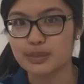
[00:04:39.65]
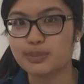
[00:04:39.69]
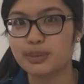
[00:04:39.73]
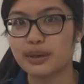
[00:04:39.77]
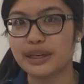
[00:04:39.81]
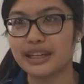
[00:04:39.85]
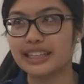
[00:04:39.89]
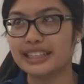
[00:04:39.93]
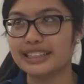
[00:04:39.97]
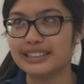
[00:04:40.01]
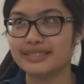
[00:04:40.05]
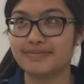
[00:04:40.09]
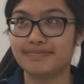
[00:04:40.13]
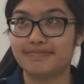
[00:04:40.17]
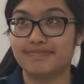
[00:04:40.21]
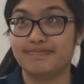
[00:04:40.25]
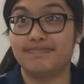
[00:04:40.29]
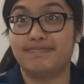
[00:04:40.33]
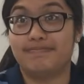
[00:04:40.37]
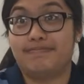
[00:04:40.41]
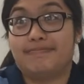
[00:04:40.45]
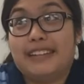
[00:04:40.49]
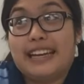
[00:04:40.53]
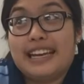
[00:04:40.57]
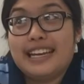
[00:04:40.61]
but
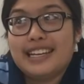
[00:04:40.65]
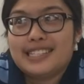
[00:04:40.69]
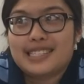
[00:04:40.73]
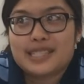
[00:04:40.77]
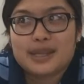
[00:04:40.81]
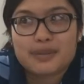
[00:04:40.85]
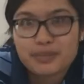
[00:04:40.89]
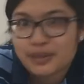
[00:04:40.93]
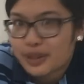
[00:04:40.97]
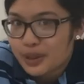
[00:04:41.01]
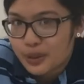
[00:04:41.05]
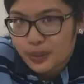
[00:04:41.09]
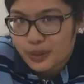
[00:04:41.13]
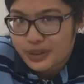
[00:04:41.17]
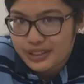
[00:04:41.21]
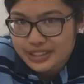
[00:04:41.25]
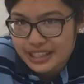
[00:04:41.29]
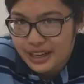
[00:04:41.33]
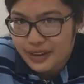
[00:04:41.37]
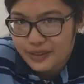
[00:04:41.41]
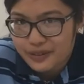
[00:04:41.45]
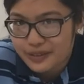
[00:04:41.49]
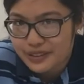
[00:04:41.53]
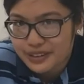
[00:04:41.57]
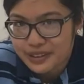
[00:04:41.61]
hey, something worked
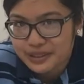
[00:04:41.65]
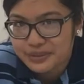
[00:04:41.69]
out for